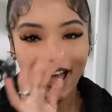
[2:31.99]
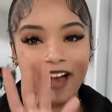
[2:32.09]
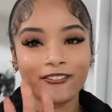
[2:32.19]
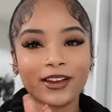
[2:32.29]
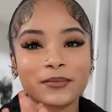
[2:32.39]

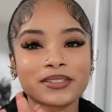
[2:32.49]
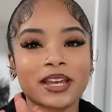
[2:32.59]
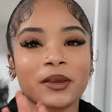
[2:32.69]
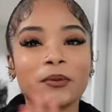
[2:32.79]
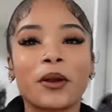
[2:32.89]
I feel like I'm
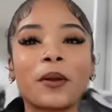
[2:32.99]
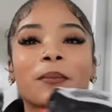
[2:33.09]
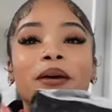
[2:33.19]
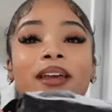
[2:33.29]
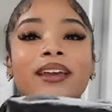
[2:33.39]
saying it wrong,
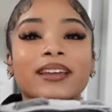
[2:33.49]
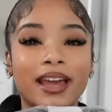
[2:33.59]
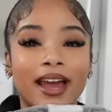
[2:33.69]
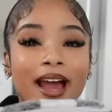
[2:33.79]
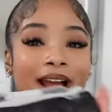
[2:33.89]
but
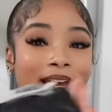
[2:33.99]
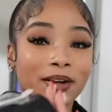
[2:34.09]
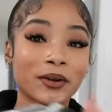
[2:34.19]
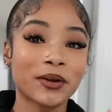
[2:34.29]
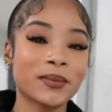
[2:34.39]
yeah, I got a
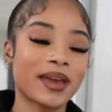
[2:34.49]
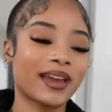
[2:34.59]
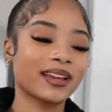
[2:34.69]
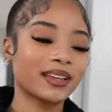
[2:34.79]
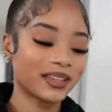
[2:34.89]
Kurt
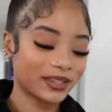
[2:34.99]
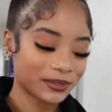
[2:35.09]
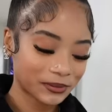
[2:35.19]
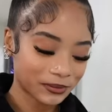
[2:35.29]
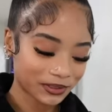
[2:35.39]
bag.
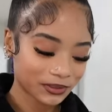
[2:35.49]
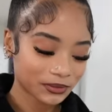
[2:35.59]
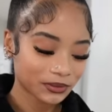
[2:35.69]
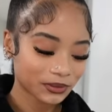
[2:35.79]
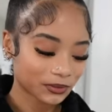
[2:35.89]
Cute,
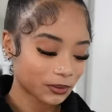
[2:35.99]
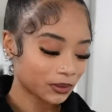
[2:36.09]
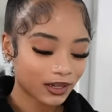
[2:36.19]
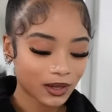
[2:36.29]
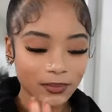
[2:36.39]
cute, cute.
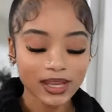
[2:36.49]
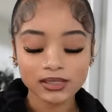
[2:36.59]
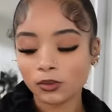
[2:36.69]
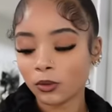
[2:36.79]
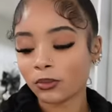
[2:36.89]
Um, that's
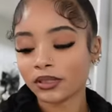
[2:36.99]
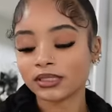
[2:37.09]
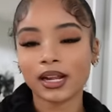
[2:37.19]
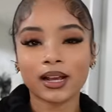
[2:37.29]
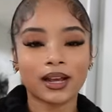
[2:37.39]
the one purse that I